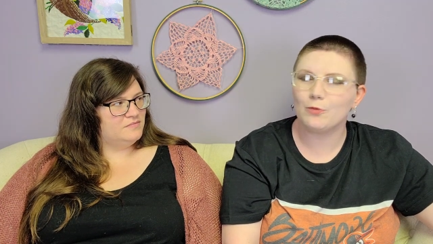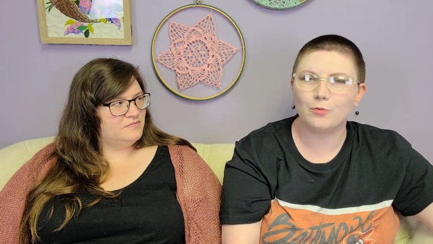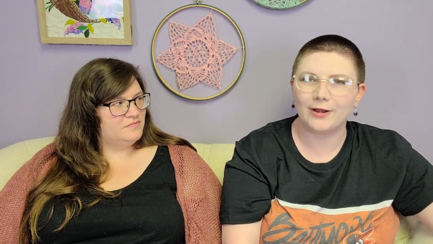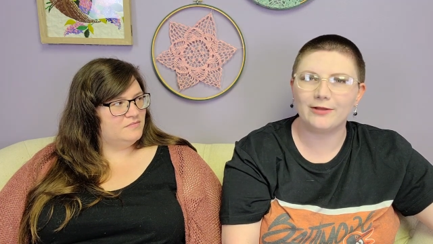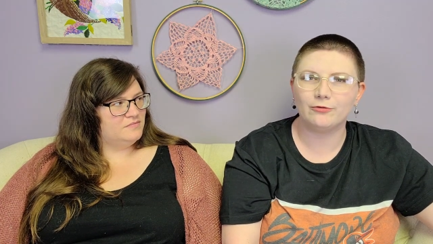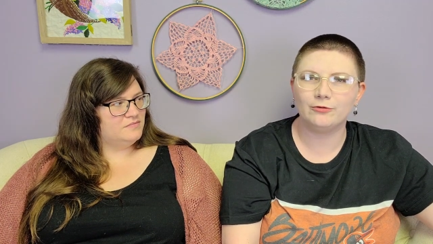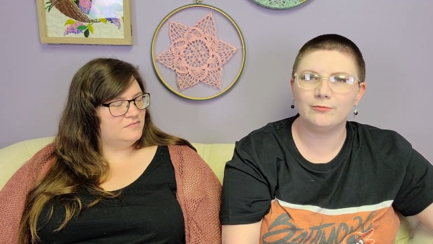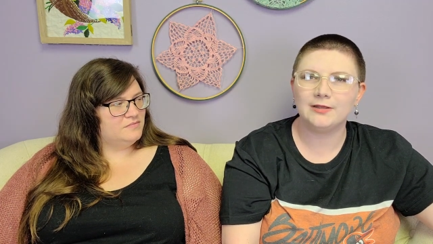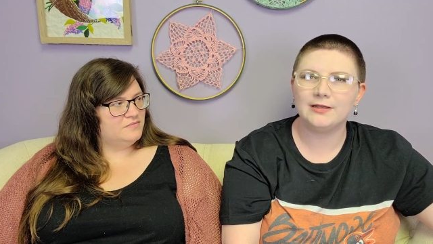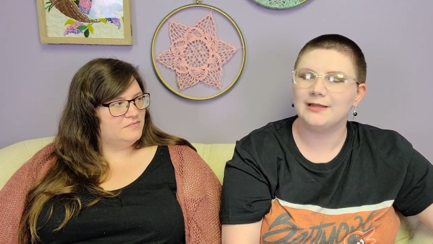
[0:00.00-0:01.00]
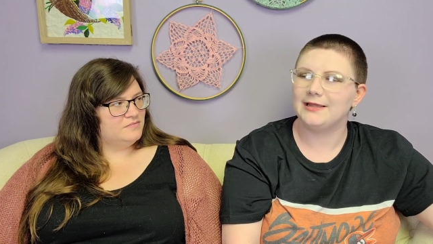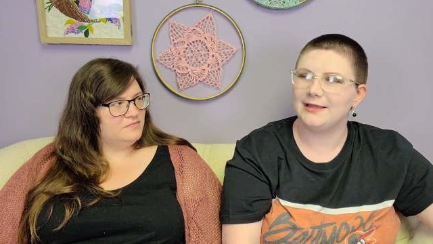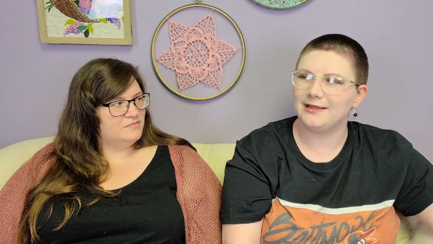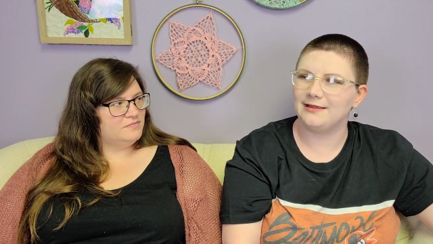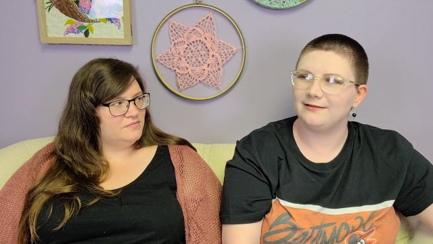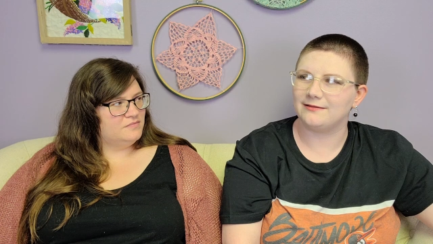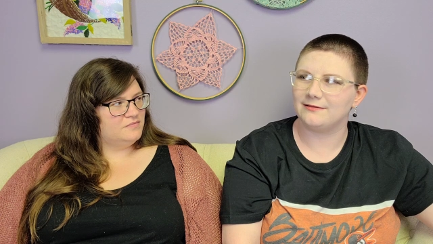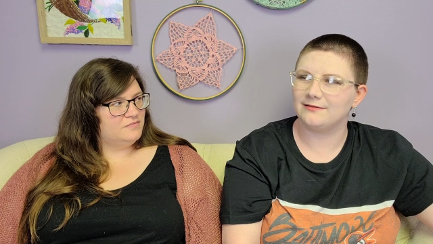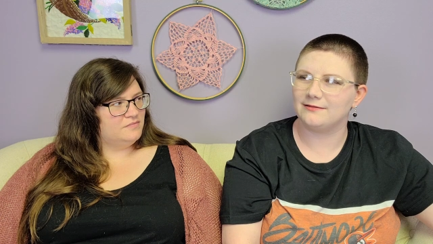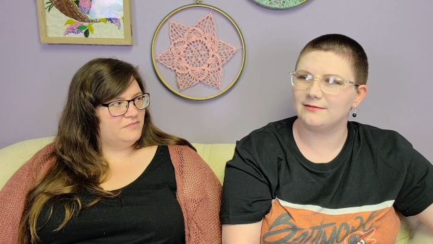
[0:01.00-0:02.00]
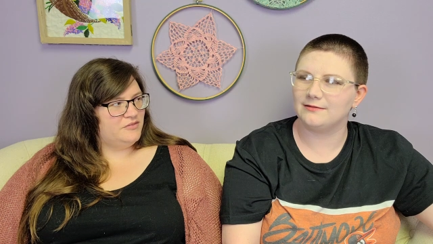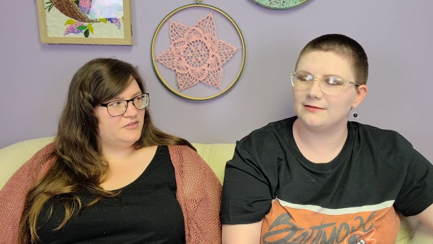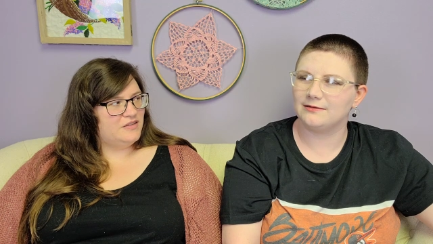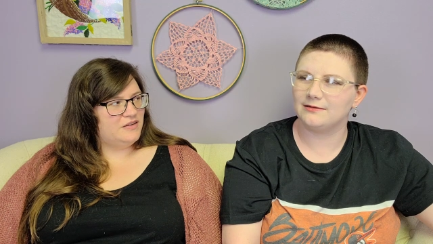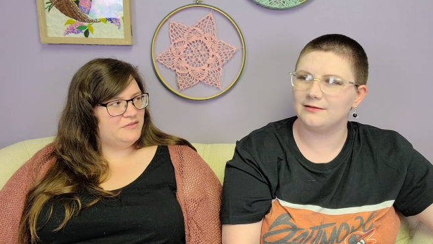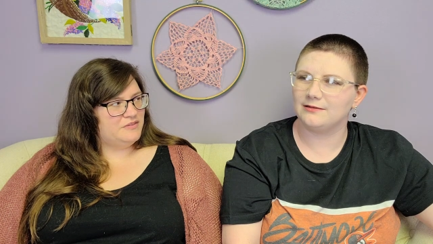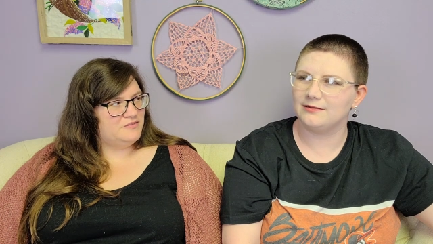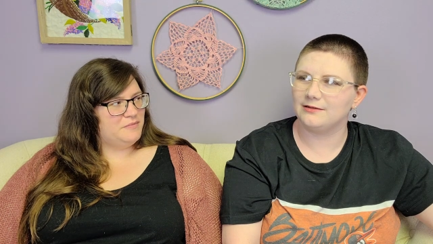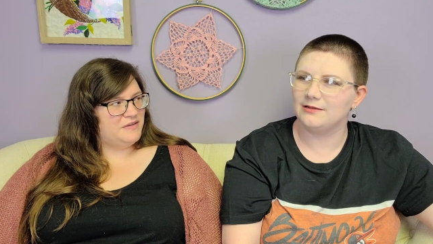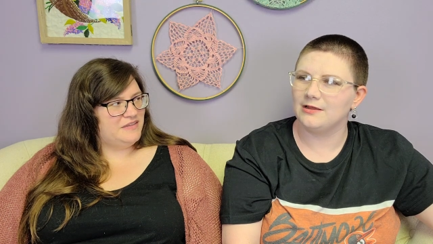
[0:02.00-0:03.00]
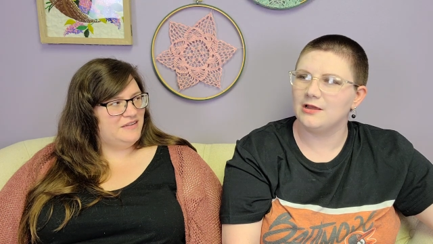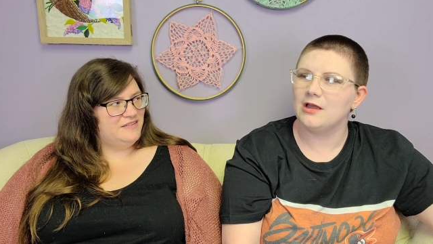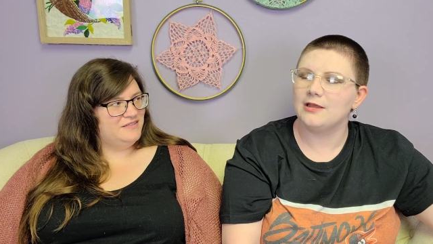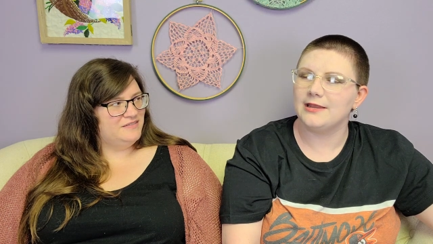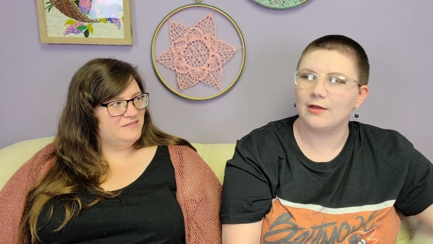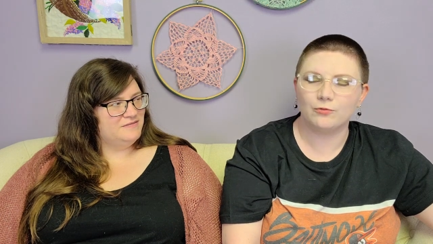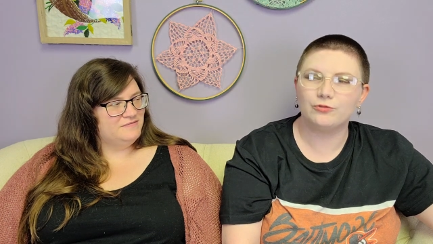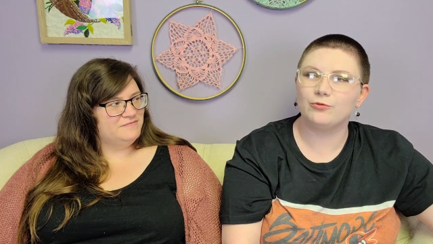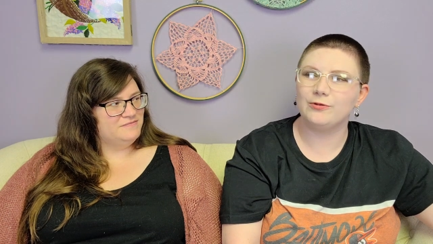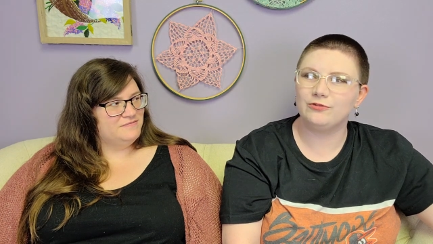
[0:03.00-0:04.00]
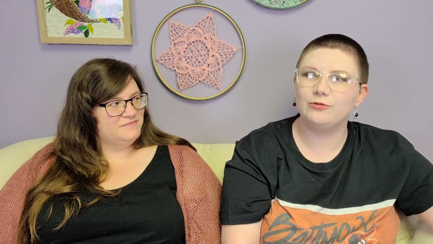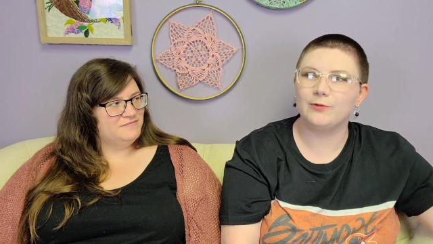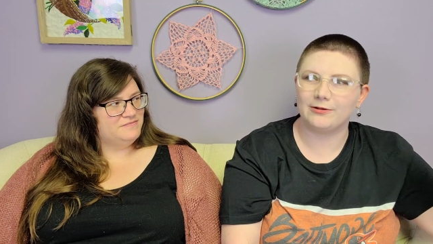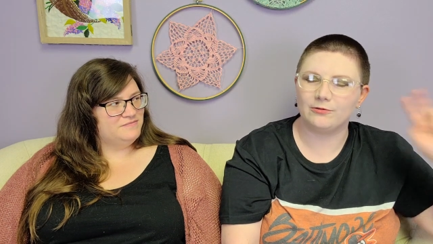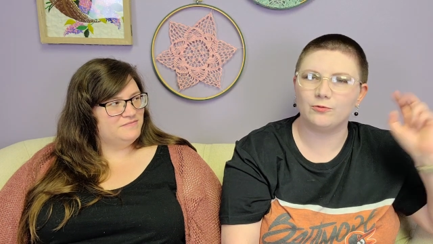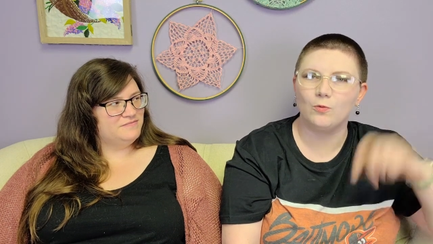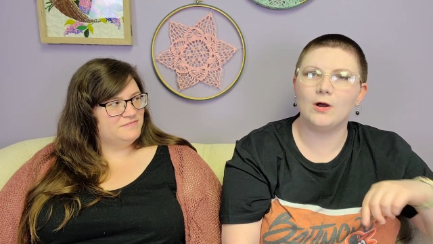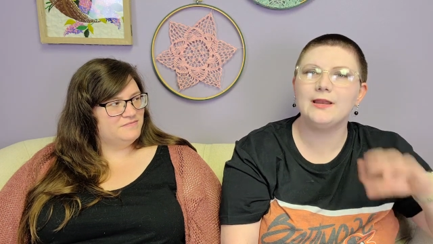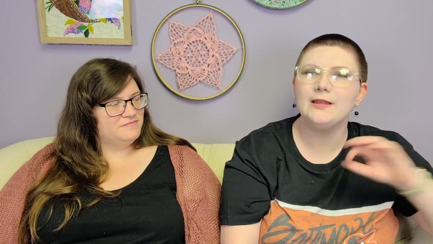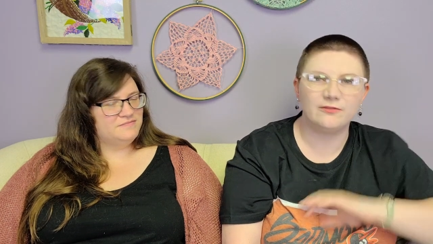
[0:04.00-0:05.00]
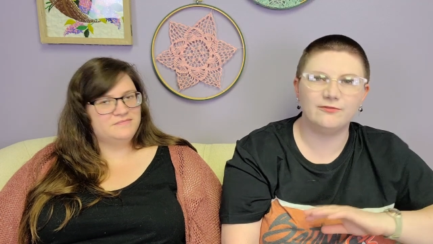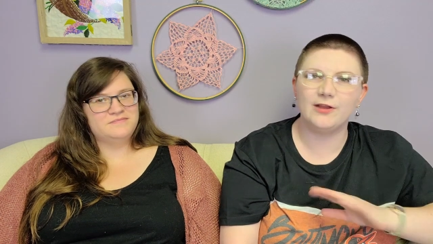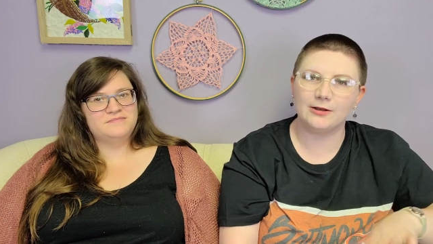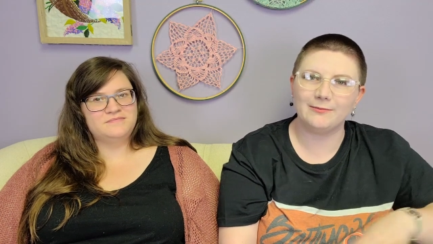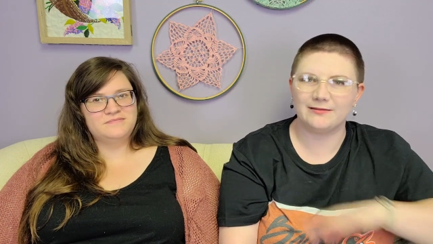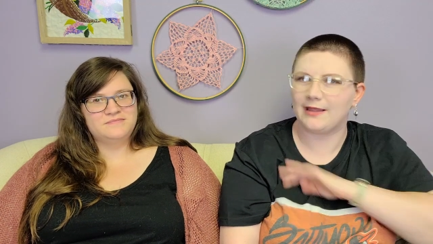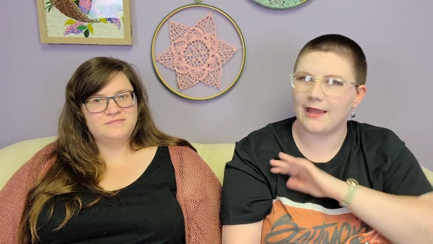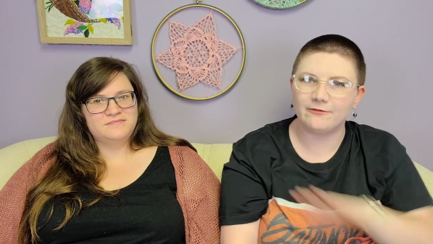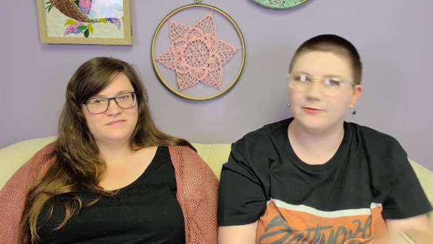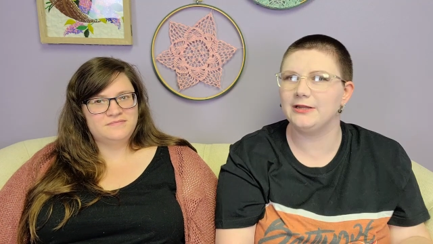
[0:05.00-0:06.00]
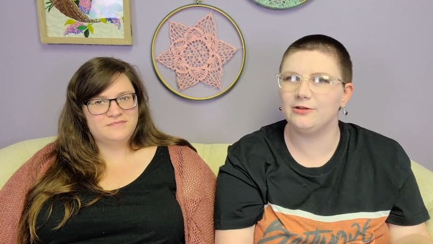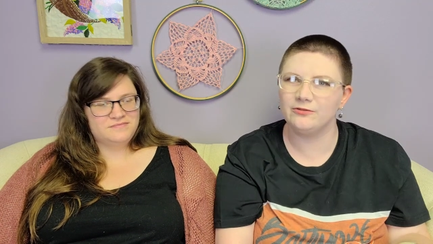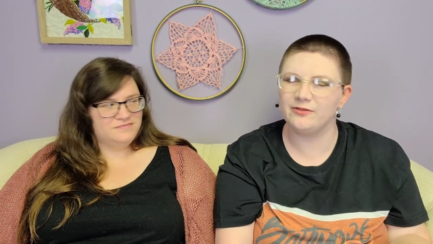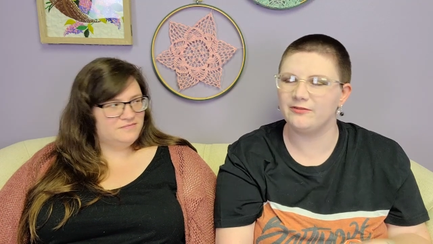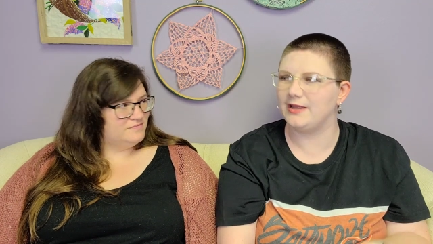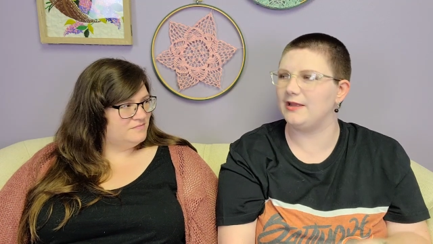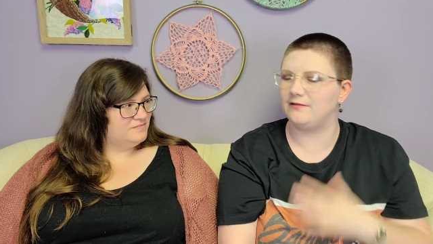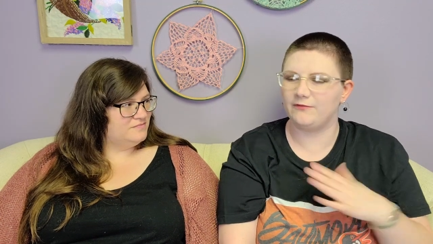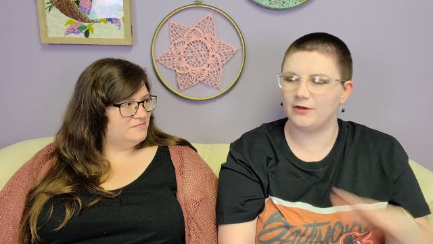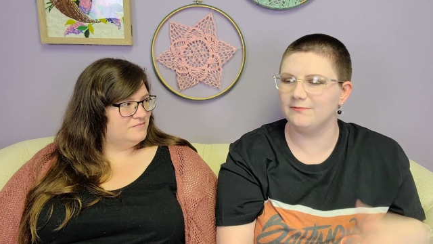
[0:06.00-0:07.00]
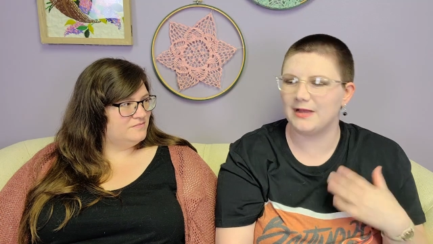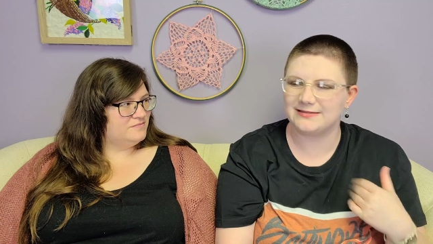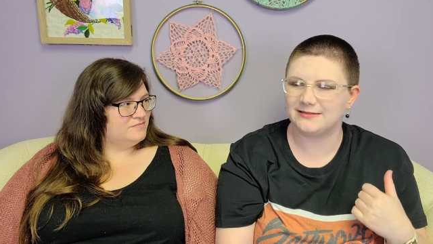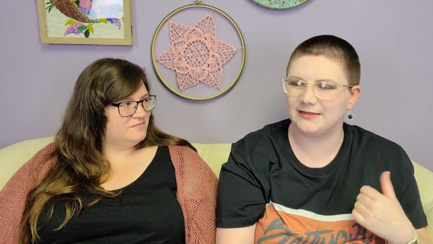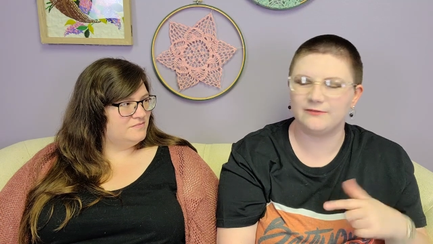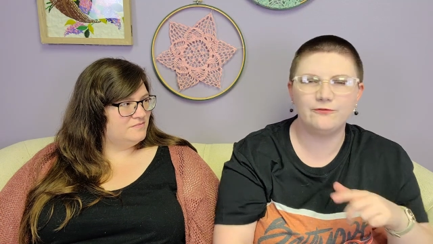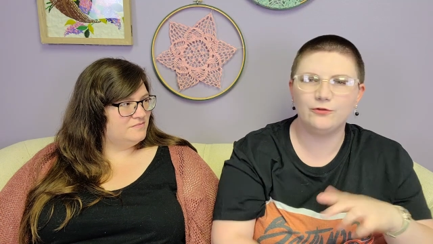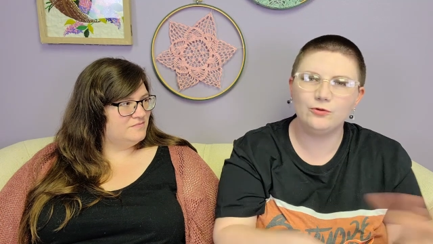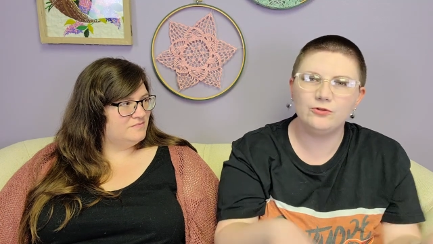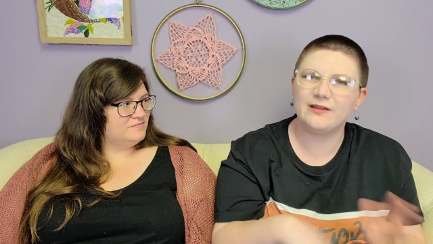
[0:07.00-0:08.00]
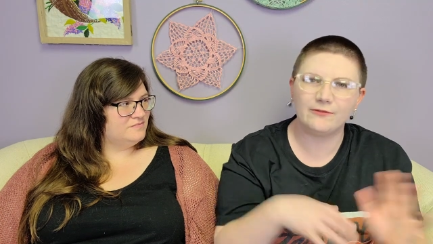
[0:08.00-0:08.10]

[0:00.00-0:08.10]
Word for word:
Speaker 1: our break room is
Speaker 2: you said it was mm-hmm. messy.
Speaker 1: Yeah, so we have two break rooms. One is very messy. Everybody uses it. It's very messy. It's foods